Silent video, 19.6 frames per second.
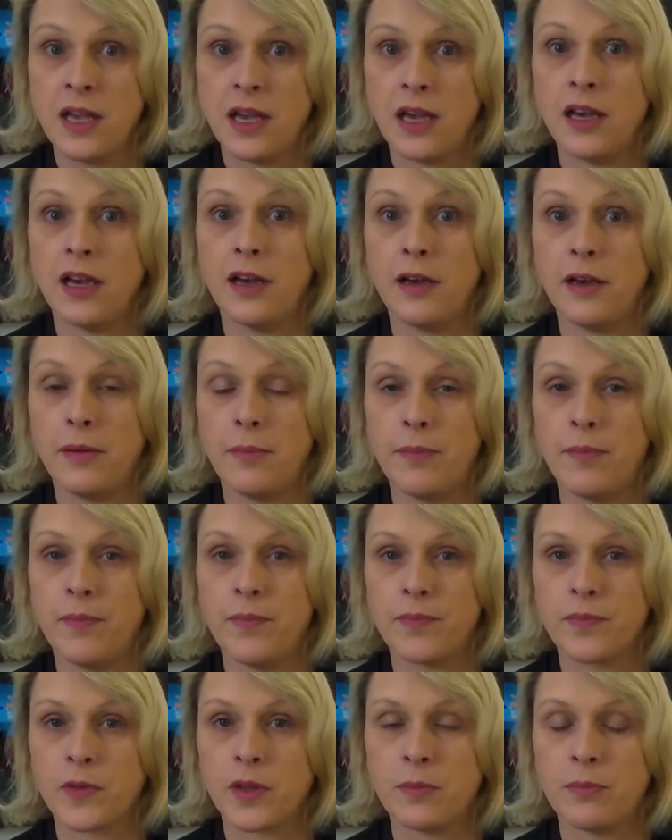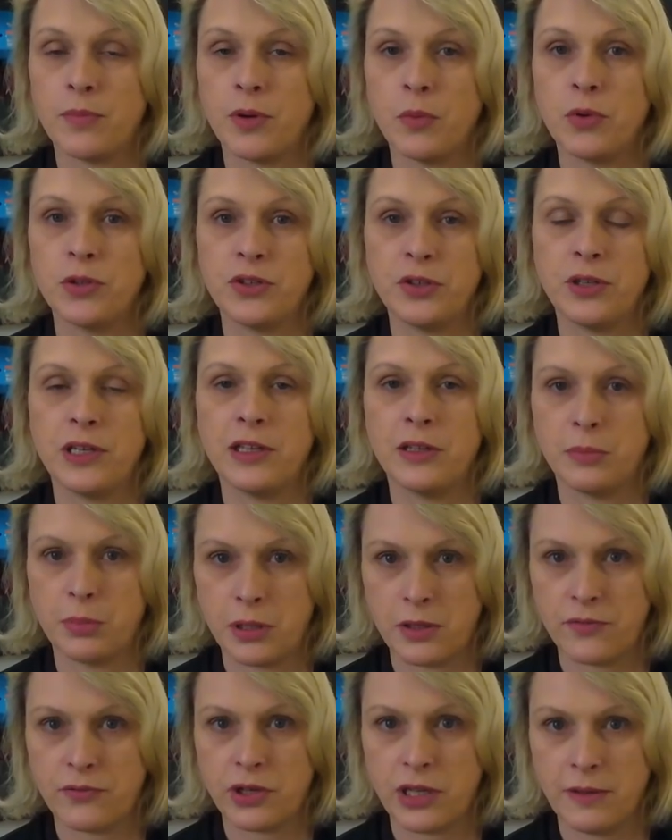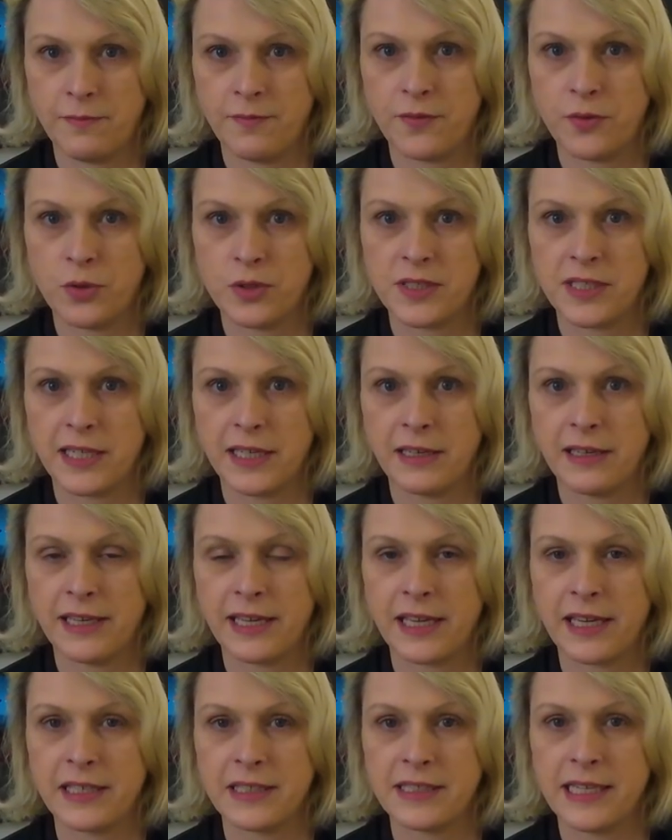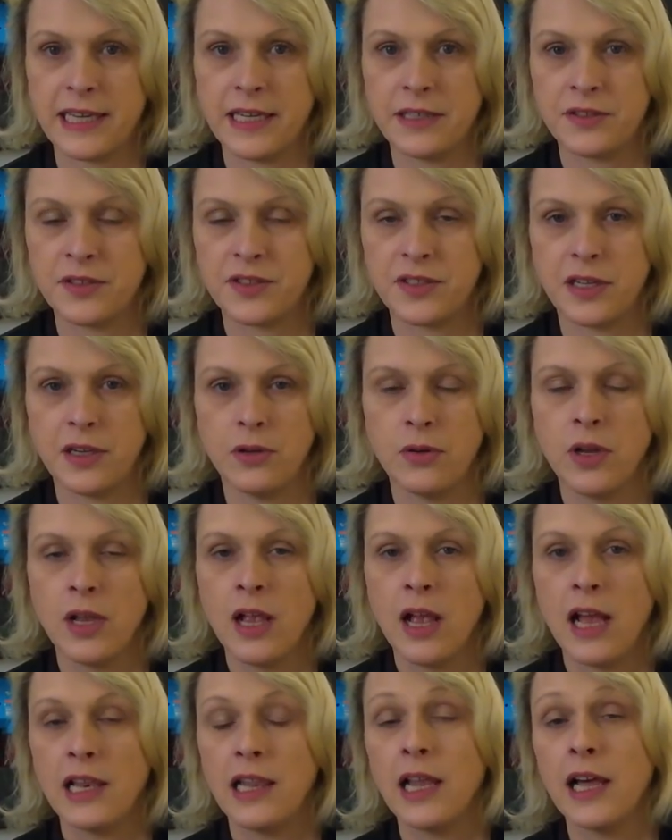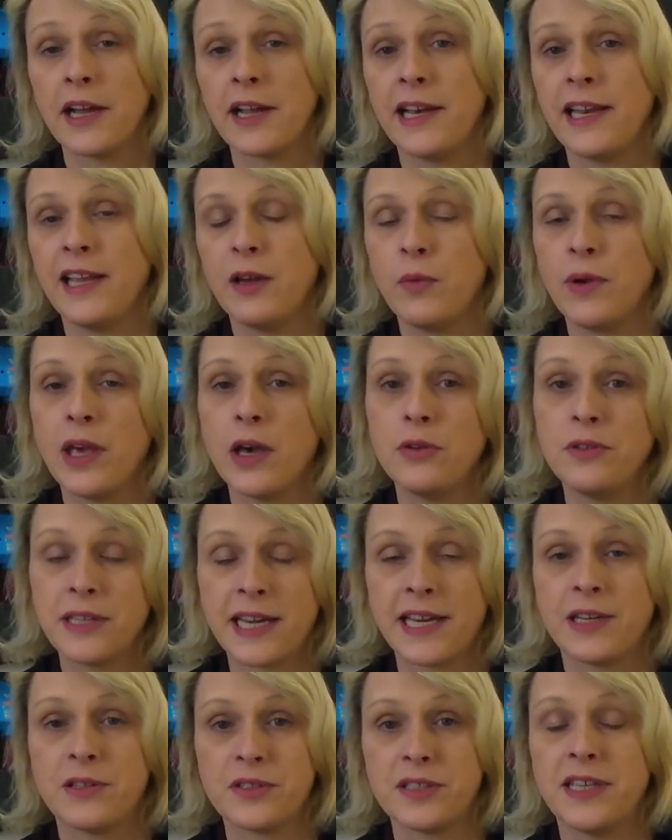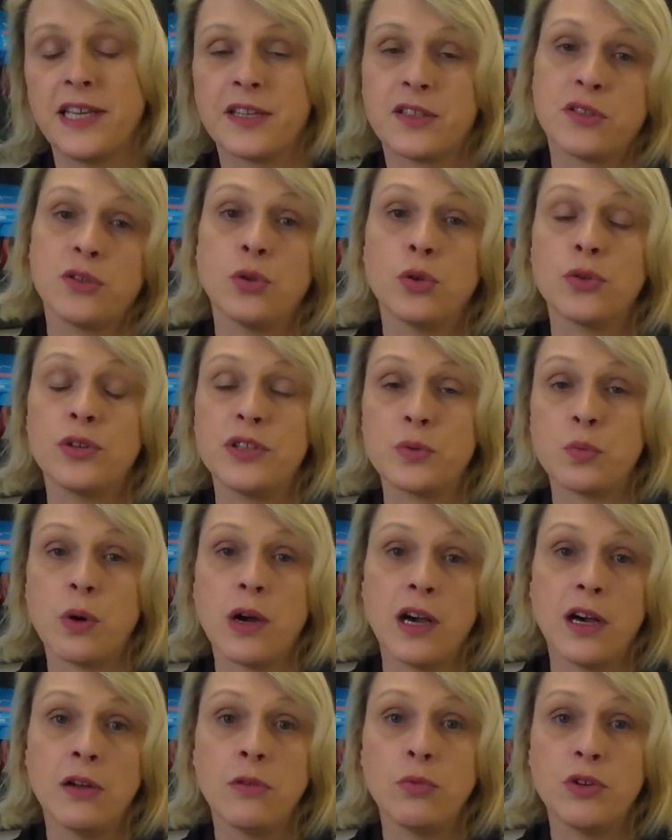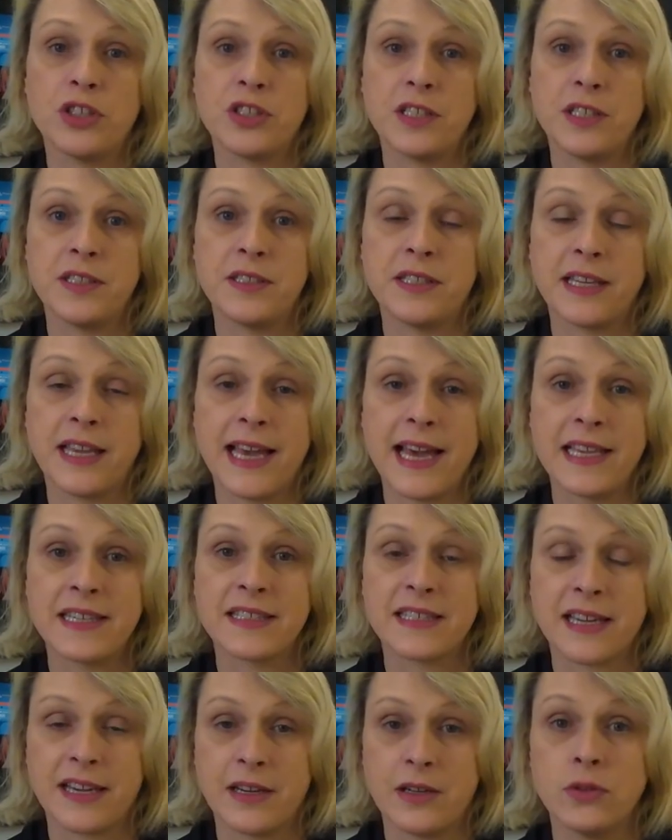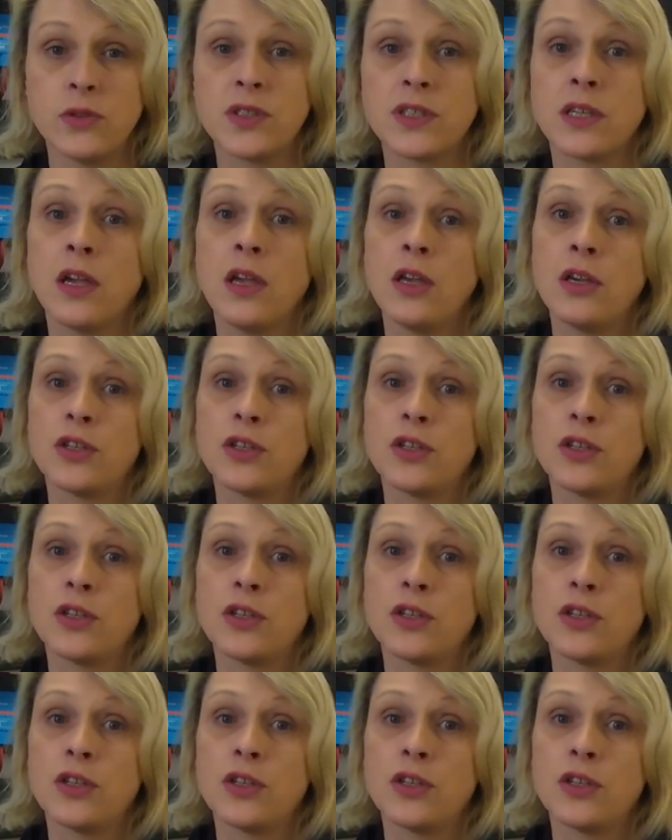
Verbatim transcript: Um, but we'll do a little bit of reinforcing, like I said. So luckily we own the house next door as well, which is the guest house.